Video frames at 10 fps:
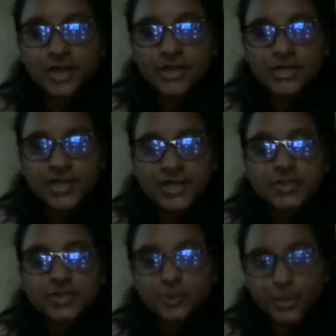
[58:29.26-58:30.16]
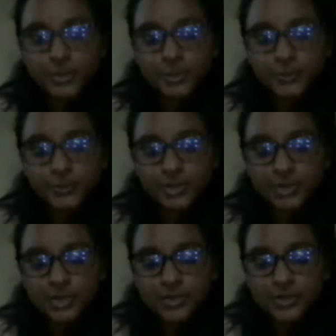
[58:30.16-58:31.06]
state to adopt
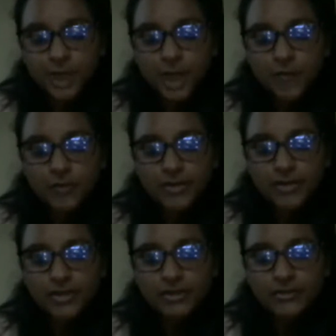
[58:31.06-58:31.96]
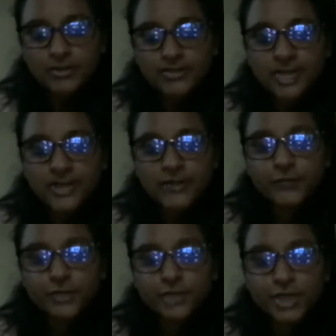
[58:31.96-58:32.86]
so how can uh, this kind of
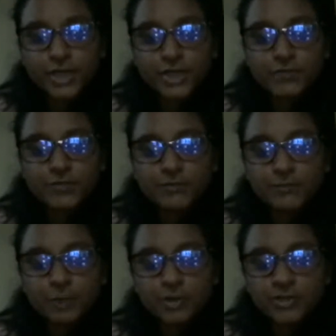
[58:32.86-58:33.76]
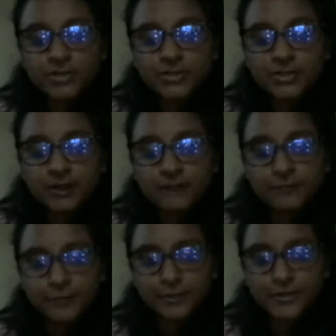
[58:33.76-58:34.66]
change be brought in the
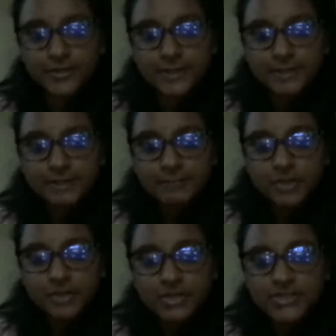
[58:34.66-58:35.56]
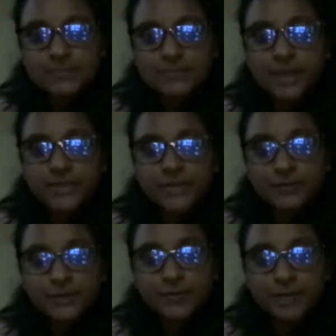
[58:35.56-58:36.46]
governance because in spite of
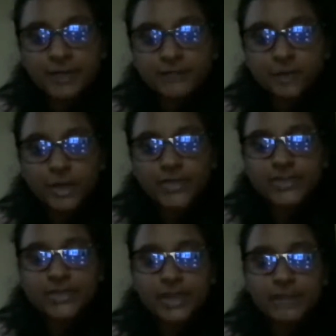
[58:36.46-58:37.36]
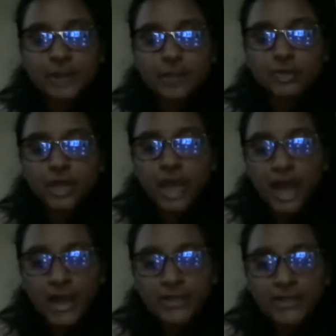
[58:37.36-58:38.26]
him advocating about
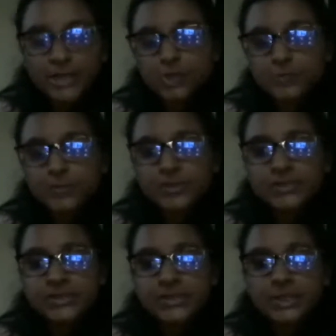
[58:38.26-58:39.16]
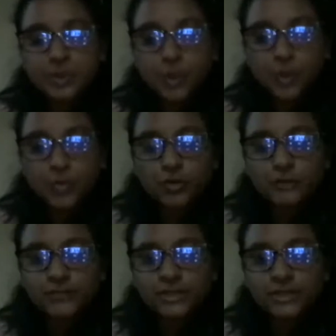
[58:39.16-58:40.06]
untouchability growth of
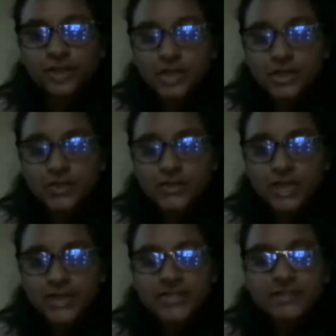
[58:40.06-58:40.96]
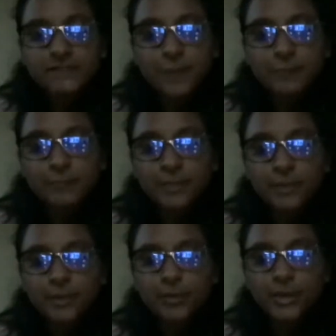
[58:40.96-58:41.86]
the society from below
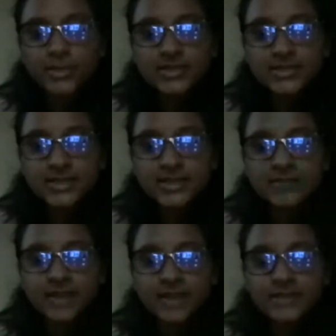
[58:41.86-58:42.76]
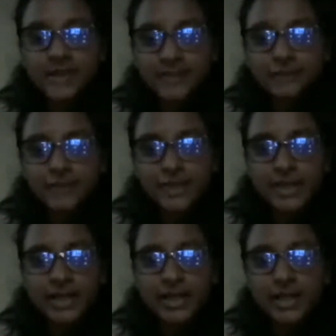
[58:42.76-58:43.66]
we see that every day
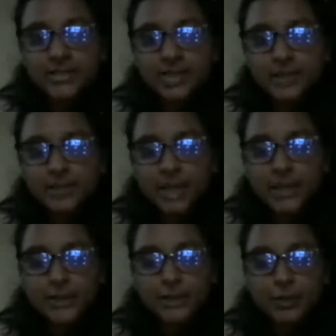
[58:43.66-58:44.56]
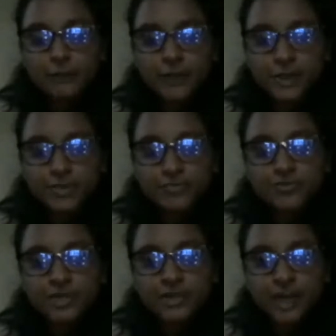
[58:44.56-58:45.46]
some kind of issues
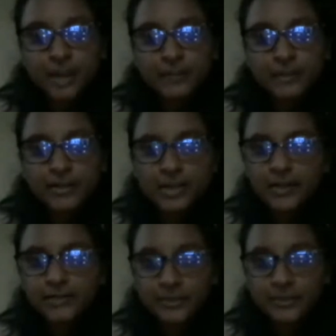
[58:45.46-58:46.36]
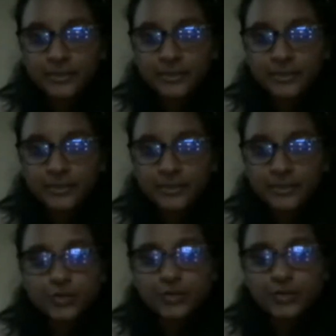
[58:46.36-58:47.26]
are coming like the recent issue
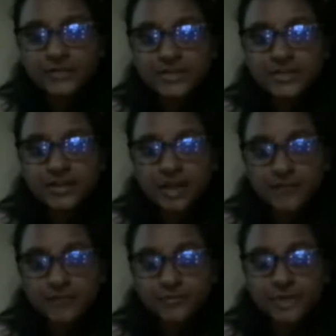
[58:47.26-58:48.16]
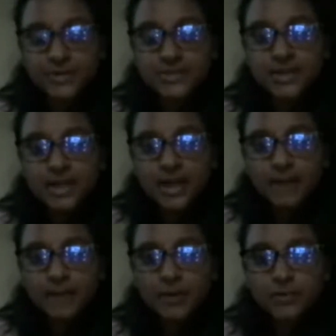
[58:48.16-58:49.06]
we have seen in Hathras
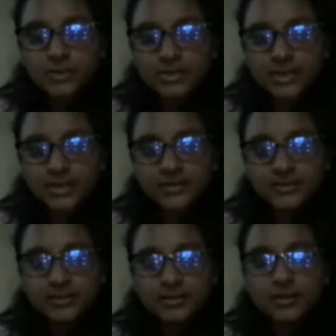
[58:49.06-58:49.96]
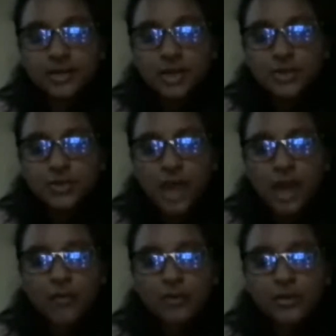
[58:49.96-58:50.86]
about a dalit girl so how
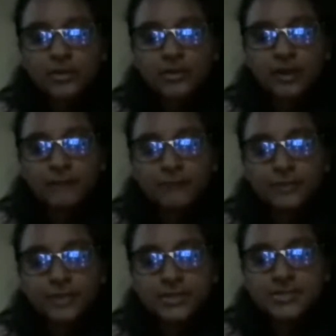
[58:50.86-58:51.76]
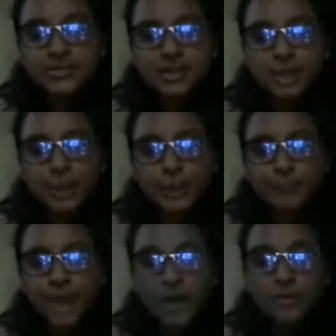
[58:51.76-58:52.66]
will the governance um,
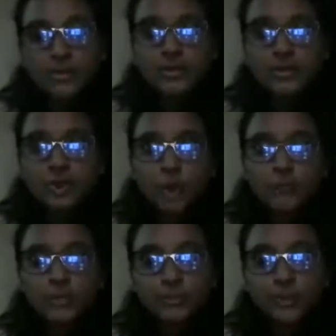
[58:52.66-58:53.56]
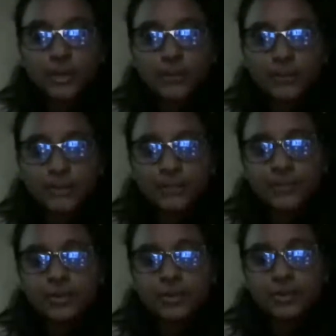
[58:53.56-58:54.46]
how can the normal uh, people
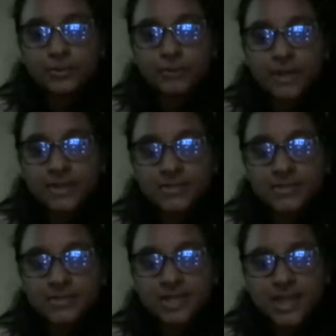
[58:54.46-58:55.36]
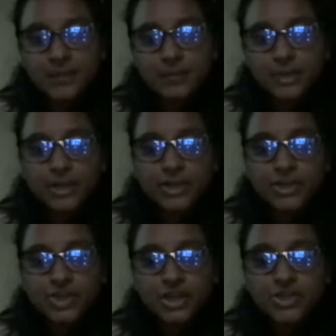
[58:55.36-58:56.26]
or the masses bring a
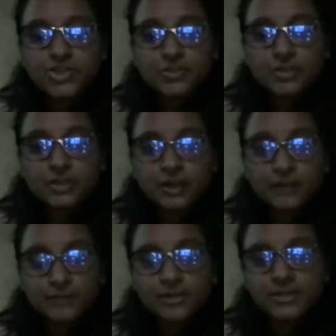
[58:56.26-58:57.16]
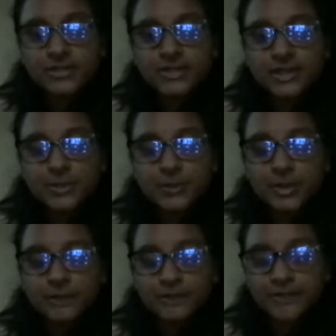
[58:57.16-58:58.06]
change to the governance that we are
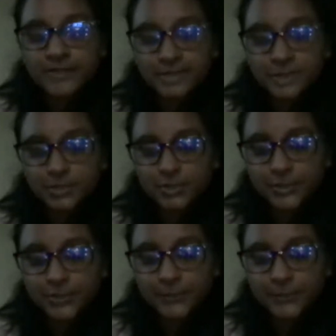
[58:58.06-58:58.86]
facing today